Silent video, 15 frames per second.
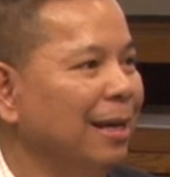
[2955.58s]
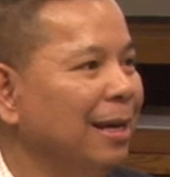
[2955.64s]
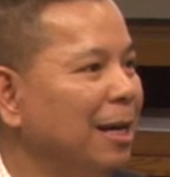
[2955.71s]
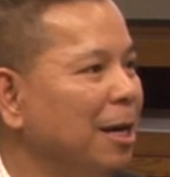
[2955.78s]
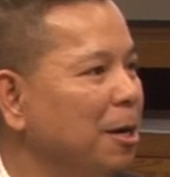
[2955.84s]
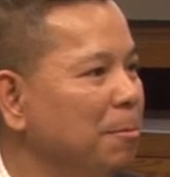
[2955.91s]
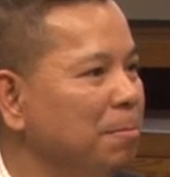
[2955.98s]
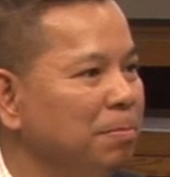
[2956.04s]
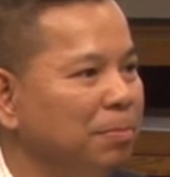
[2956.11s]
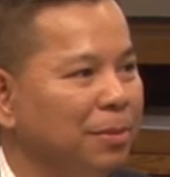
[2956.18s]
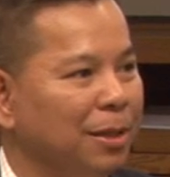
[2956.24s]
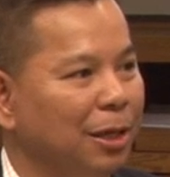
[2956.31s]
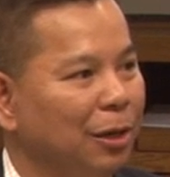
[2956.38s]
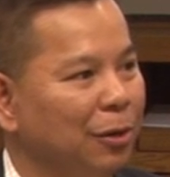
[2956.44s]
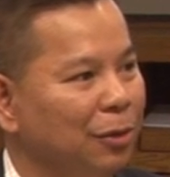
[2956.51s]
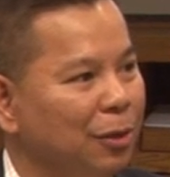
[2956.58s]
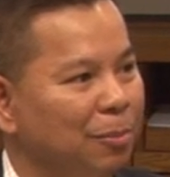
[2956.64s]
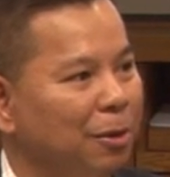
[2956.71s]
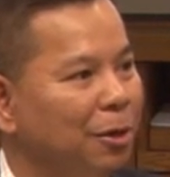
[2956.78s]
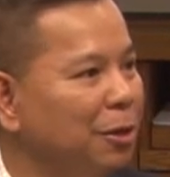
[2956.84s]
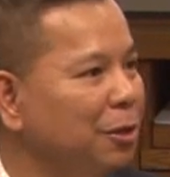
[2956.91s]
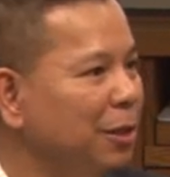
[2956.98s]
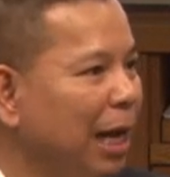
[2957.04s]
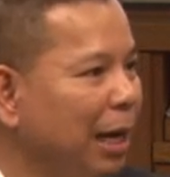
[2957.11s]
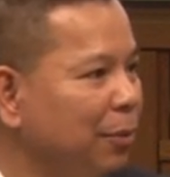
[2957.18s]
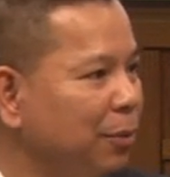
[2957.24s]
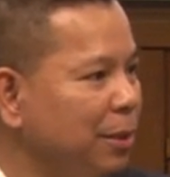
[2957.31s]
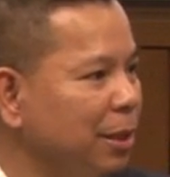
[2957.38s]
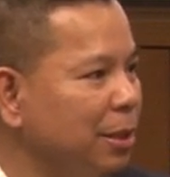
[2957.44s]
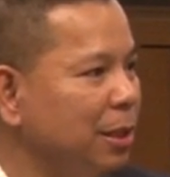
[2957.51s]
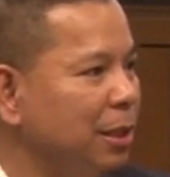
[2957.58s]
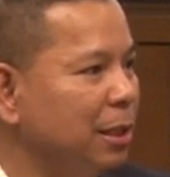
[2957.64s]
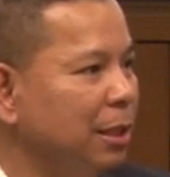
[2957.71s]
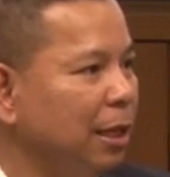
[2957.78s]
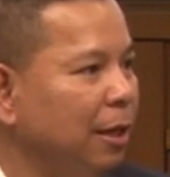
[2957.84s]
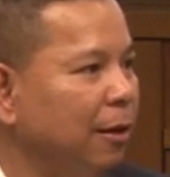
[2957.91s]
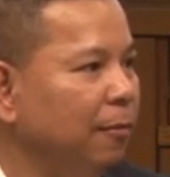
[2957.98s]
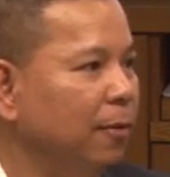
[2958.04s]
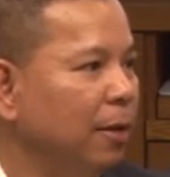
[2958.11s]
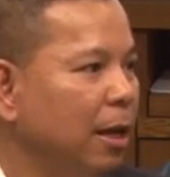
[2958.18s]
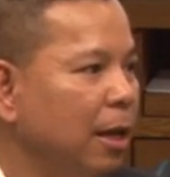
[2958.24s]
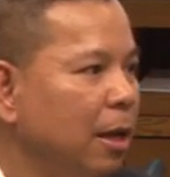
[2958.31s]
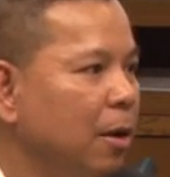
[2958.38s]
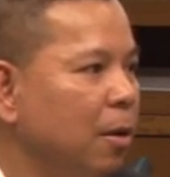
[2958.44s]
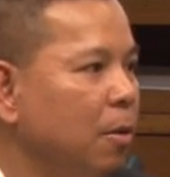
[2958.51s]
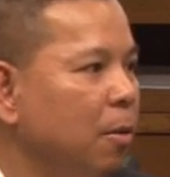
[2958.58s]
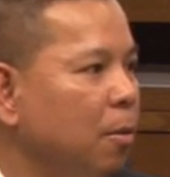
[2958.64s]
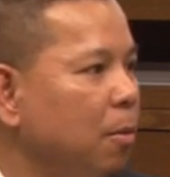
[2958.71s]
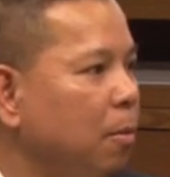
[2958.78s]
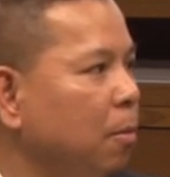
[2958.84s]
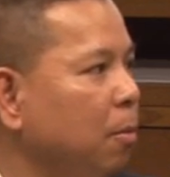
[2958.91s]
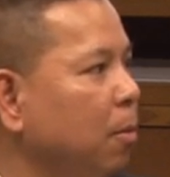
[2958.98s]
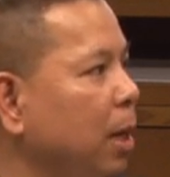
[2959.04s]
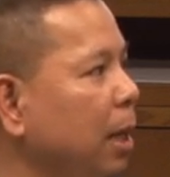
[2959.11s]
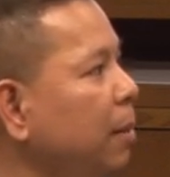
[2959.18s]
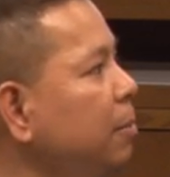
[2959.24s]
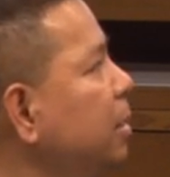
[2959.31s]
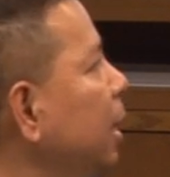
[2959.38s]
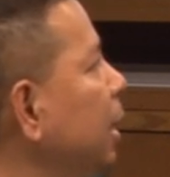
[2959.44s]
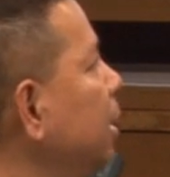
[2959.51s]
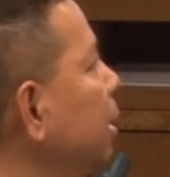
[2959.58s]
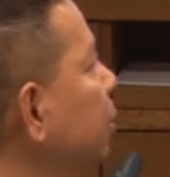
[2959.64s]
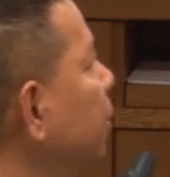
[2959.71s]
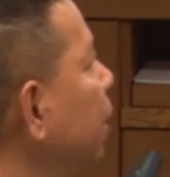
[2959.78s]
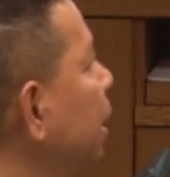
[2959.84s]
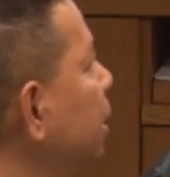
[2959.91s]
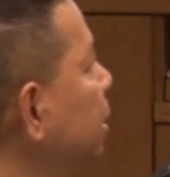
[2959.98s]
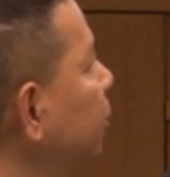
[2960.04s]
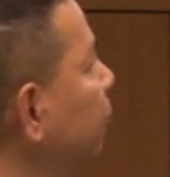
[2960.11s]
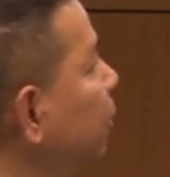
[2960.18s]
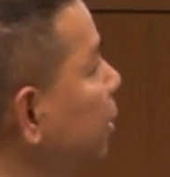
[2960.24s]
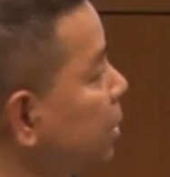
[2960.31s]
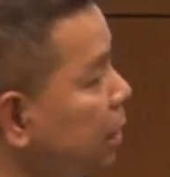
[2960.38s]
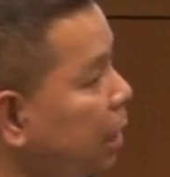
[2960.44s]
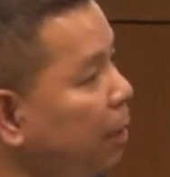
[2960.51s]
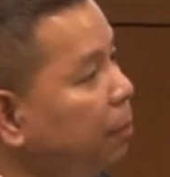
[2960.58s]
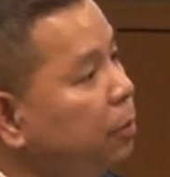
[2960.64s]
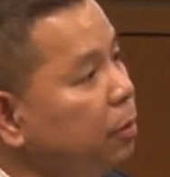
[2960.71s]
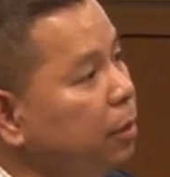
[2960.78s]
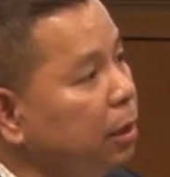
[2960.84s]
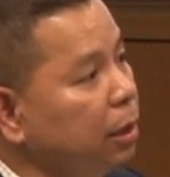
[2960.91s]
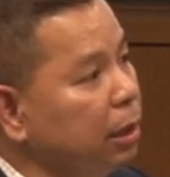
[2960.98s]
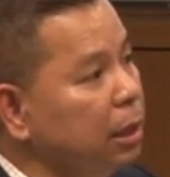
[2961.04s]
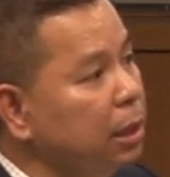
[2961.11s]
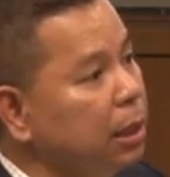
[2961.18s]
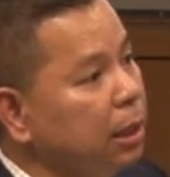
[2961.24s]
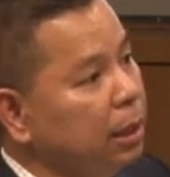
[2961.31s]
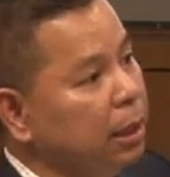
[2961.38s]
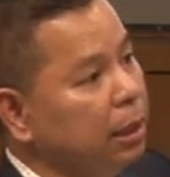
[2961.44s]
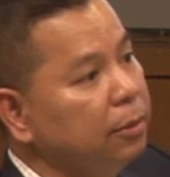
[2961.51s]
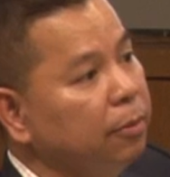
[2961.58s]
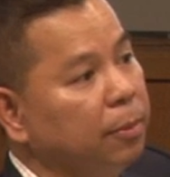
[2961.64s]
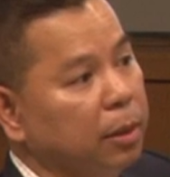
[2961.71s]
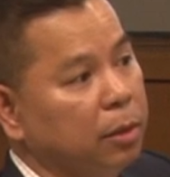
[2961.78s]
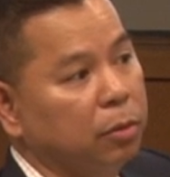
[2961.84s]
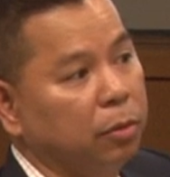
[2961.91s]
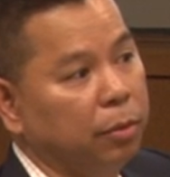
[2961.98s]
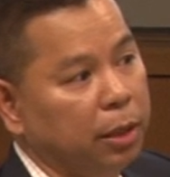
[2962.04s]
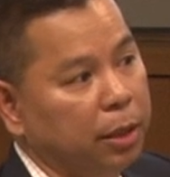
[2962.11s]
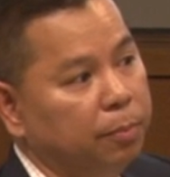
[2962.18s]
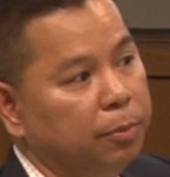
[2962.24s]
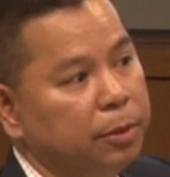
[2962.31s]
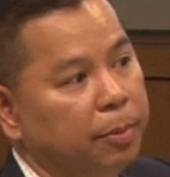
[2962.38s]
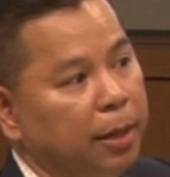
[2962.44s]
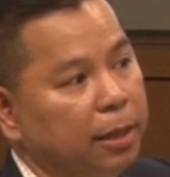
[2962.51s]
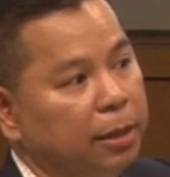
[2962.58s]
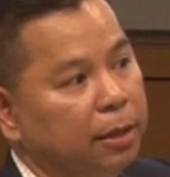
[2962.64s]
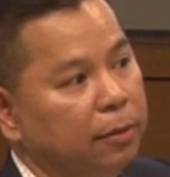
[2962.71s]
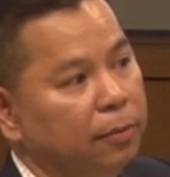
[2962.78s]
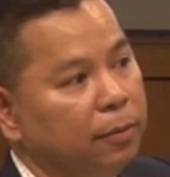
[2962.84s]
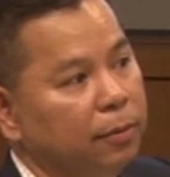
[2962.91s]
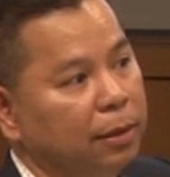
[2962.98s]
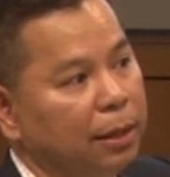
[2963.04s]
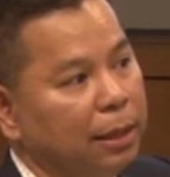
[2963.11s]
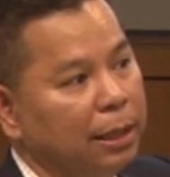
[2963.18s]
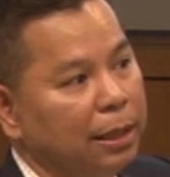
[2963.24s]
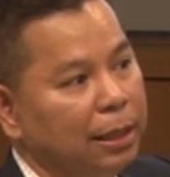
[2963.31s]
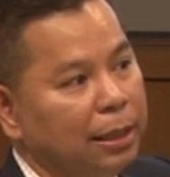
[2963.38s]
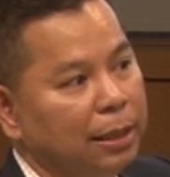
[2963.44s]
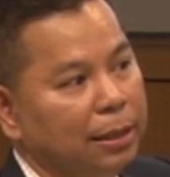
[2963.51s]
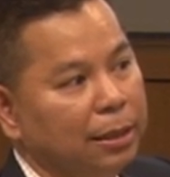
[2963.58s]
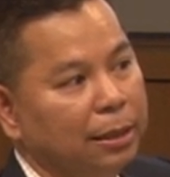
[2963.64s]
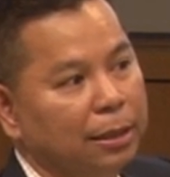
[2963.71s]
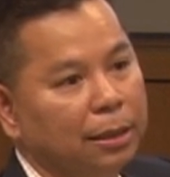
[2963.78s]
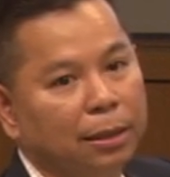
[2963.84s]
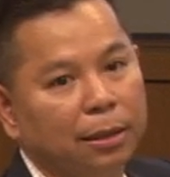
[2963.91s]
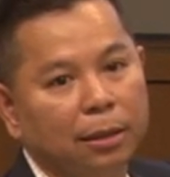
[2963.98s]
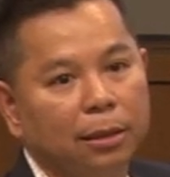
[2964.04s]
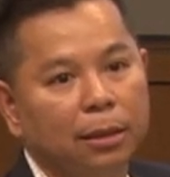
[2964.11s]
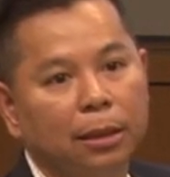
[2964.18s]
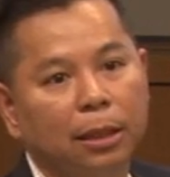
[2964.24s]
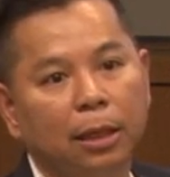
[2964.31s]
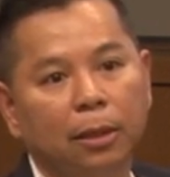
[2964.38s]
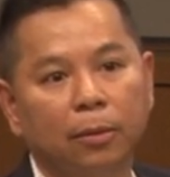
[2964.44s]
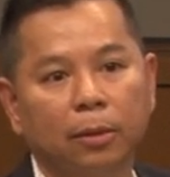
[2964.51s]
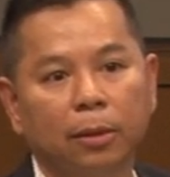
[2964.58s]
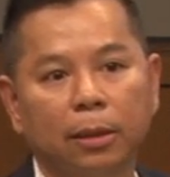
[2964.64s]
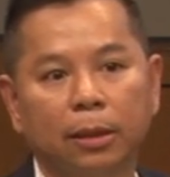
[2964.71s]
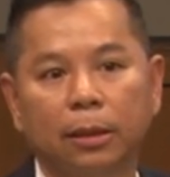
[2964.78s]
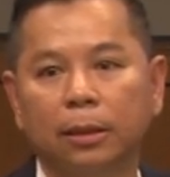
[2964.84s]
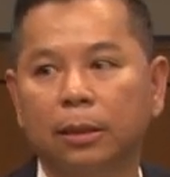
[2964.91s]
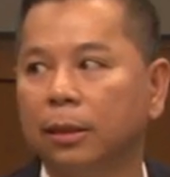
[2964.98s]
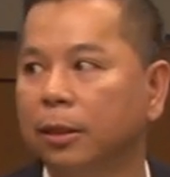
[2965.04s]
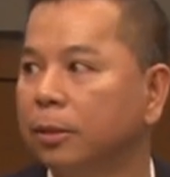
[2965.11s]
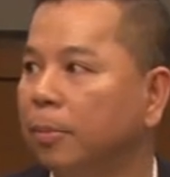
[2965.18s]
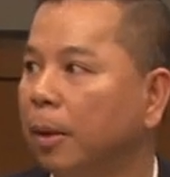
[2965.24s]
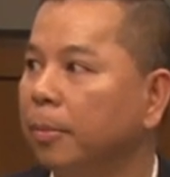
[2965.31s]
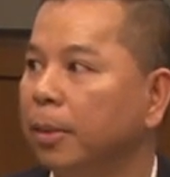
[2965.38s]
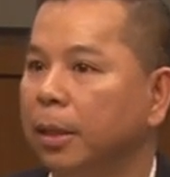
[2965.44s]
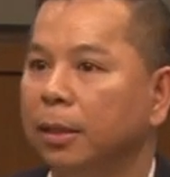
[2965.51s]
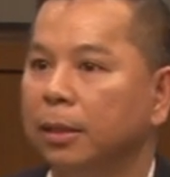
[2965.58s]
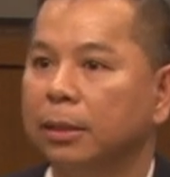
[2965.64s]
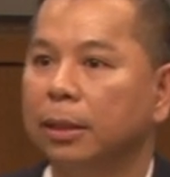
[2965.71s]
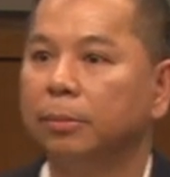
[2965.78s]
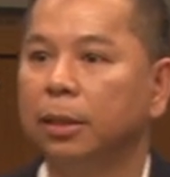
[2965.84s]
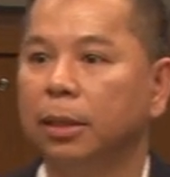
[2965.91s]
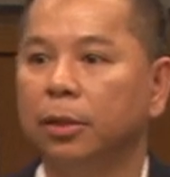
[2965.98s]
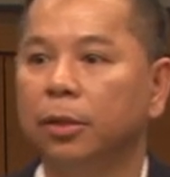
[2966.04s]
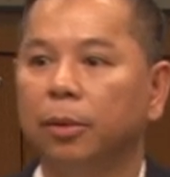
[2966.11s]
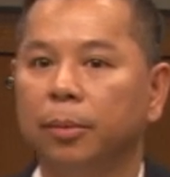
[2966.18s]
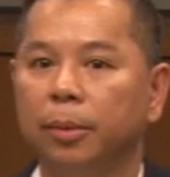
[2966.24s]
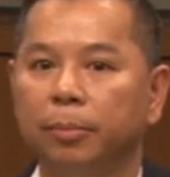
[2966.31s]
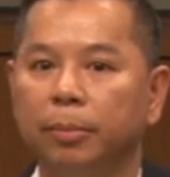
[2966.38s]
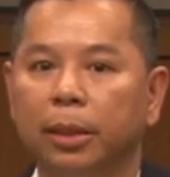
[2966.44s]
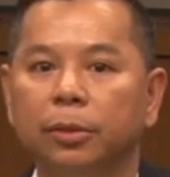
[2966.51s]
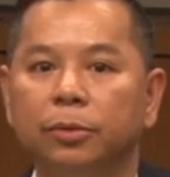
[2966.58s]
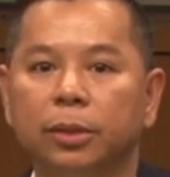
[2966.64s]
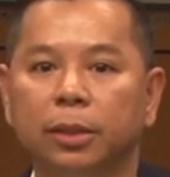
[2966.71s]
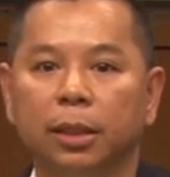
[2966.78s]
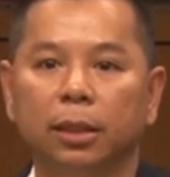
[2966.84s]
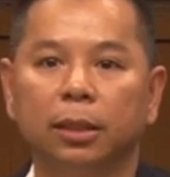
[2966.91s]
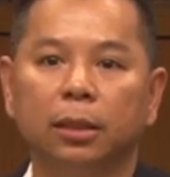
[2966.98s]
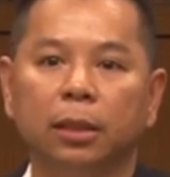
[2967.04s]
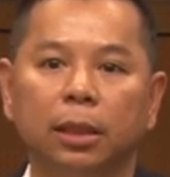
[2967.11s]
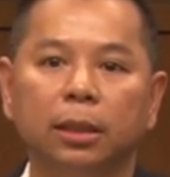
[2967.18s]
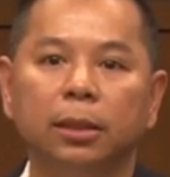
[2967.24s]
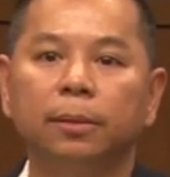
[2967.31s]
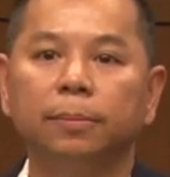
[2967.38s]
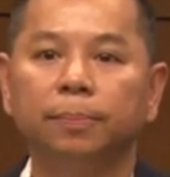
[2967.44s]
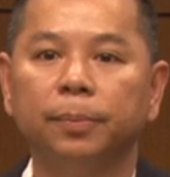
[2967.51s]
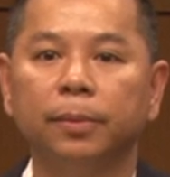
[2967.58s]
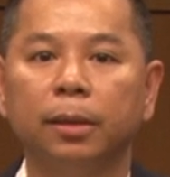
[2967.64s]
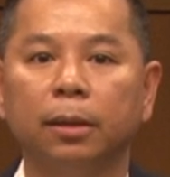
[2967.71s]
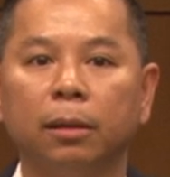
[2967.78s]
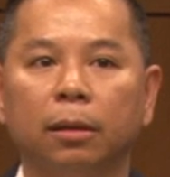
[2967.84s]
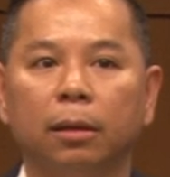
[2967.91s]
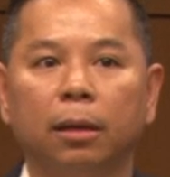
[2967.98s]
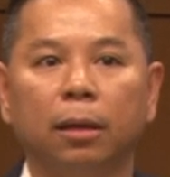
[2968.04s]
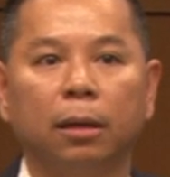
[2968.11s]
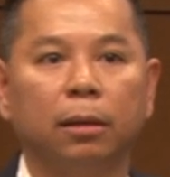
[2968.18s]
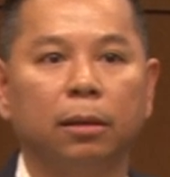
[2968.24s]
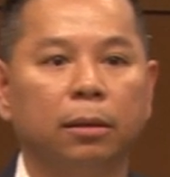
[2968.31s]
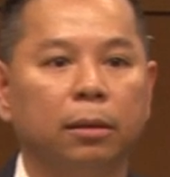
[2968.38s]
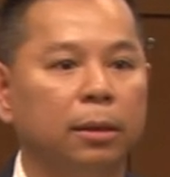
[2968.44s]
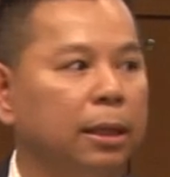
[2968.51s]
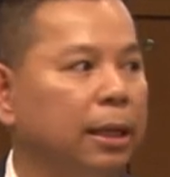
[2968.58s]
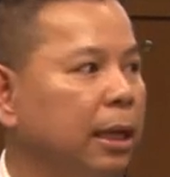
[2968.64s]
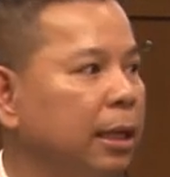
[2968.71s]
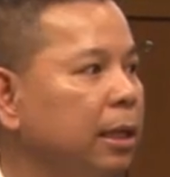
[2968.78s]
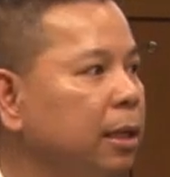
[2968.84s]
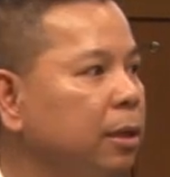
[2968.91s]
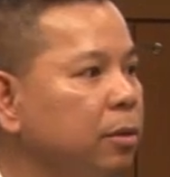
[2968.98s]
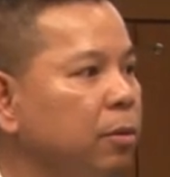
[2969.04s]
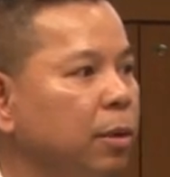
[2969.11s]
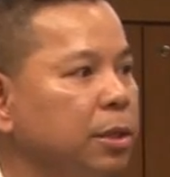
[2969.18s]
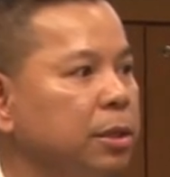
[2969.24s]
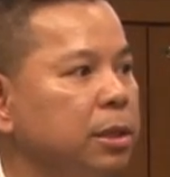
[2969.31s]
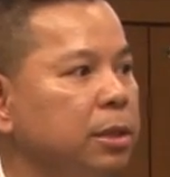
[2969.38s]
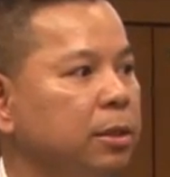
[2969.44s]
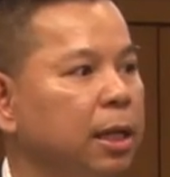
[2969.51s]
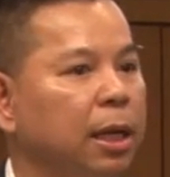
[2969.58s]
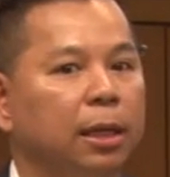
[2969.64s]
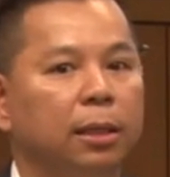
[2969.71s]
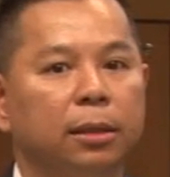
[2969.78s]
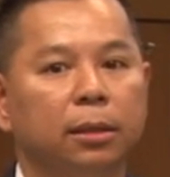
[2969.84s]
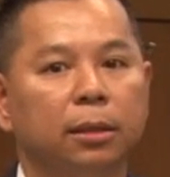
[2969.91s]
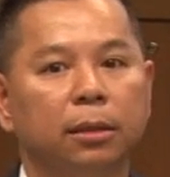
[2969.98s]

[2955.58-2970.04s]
um, you know, the merger and acquisition stuff. What I'm saying to you guys, if there's an opportunity to look at this from a career perspective, you know, this might be something that you'll be interested in. Any other questions on that?